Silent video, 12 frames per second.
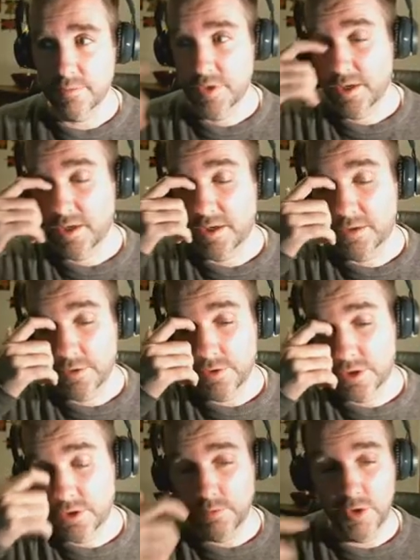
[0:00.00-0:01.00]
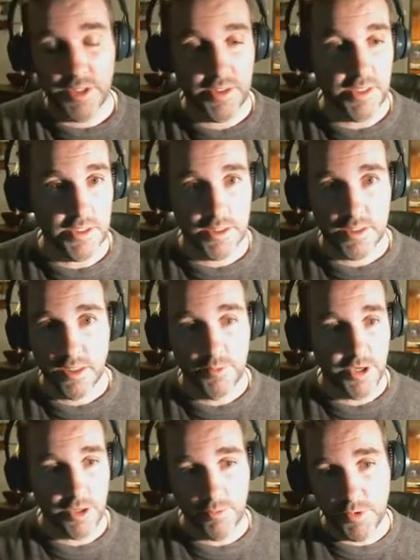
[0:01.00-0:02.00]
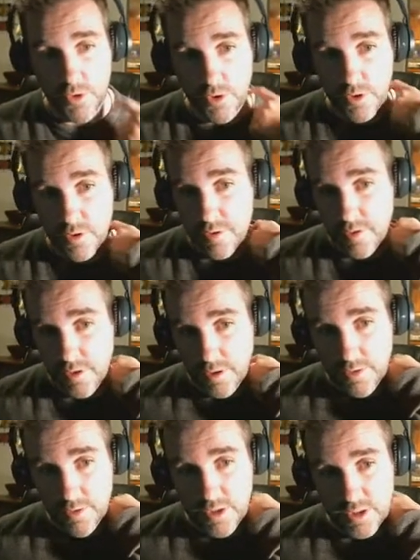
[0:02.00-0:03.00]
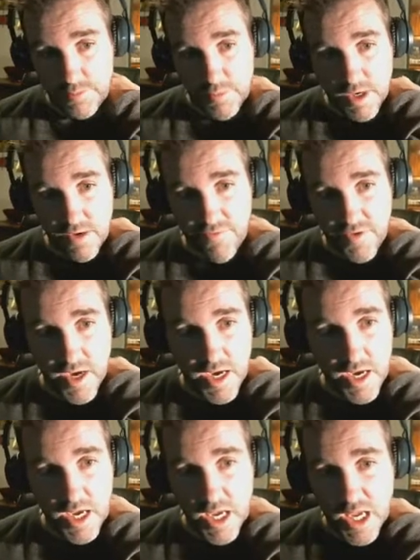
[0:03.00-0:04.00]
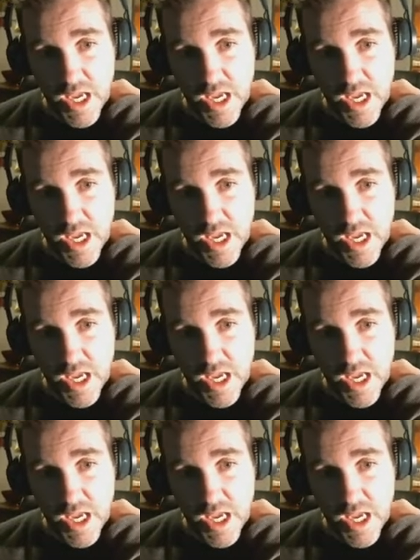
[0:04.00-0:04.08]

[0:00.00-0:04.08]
It controls so many things on my computer, including Spotify.